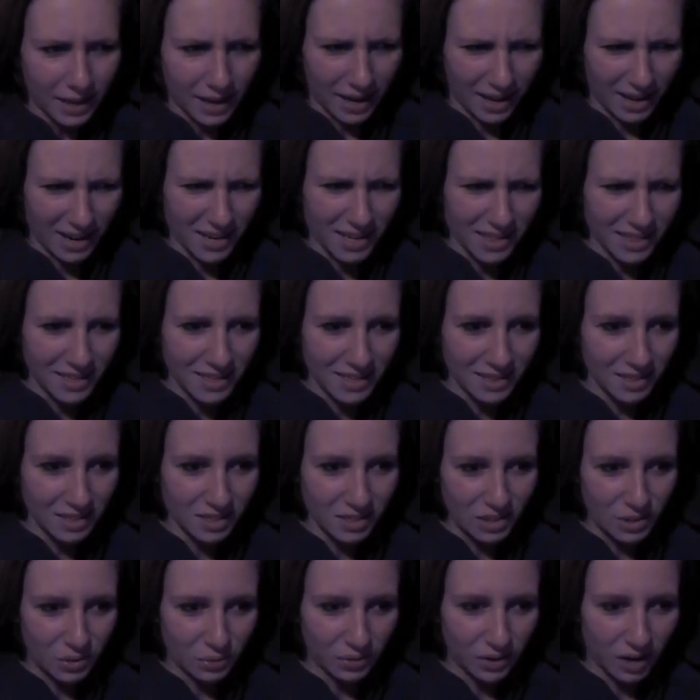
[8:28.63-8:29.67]
And I think
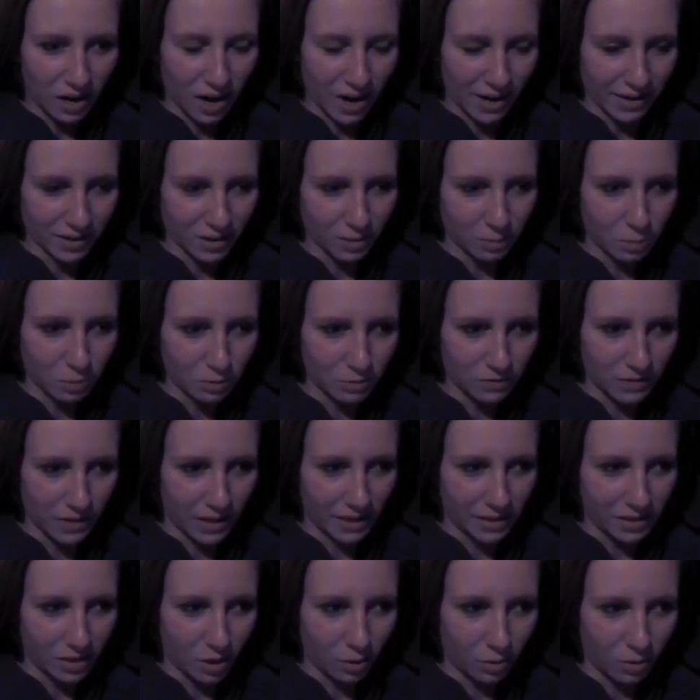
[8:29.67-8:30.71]
that's the only Hanukkah movie
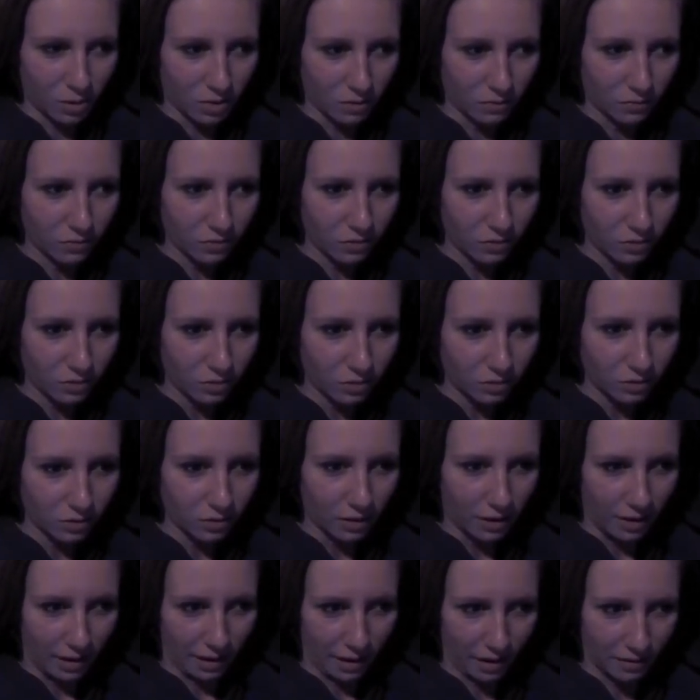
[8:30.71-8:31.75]
I know of.
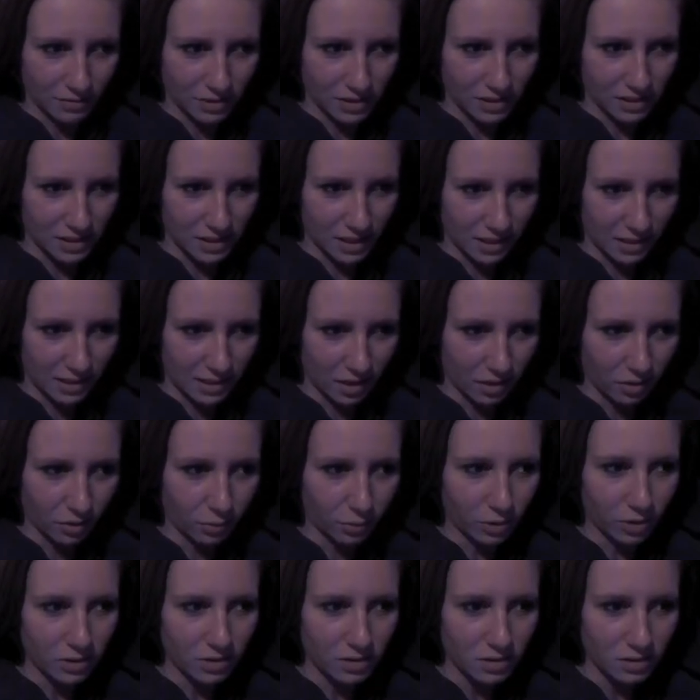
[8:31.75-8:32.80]
I haven't seen any other
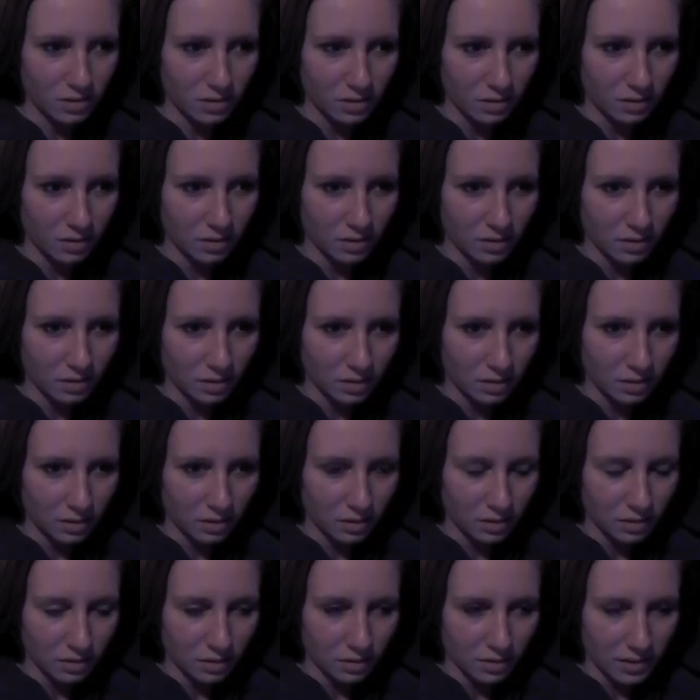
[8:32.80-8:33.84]
ones.
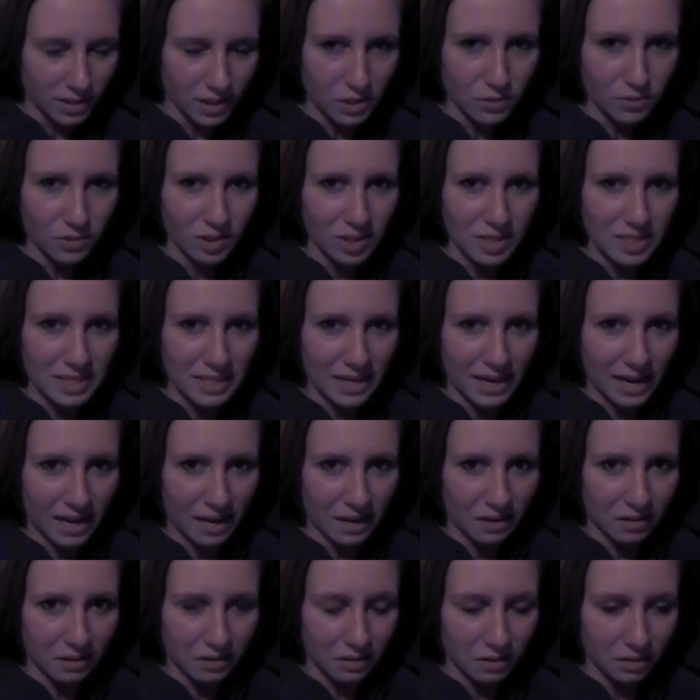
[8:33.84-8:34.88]
That's really
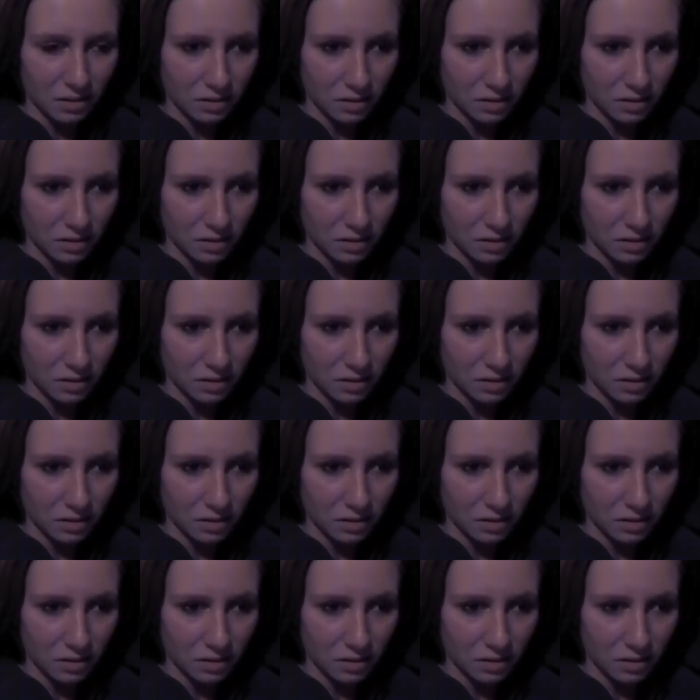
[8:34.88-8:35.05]
sad.